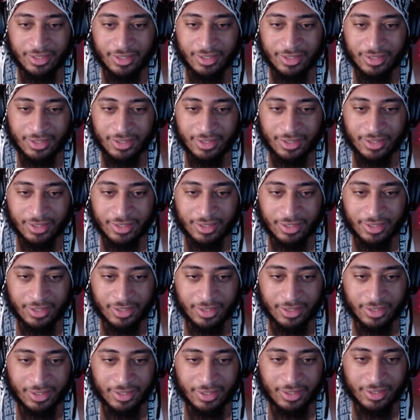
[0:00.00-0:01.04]

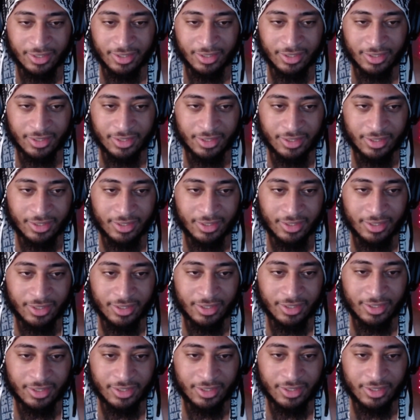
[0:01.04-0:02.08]

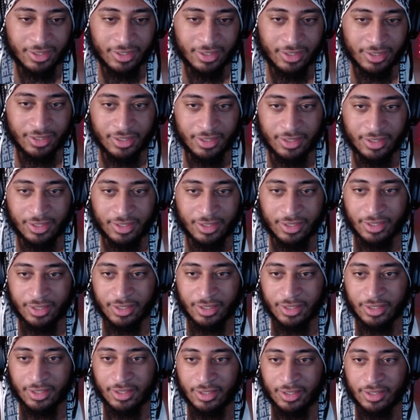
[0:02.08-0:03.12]

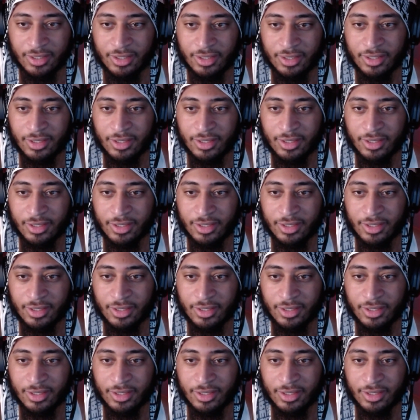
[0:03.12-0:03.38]
[no speech]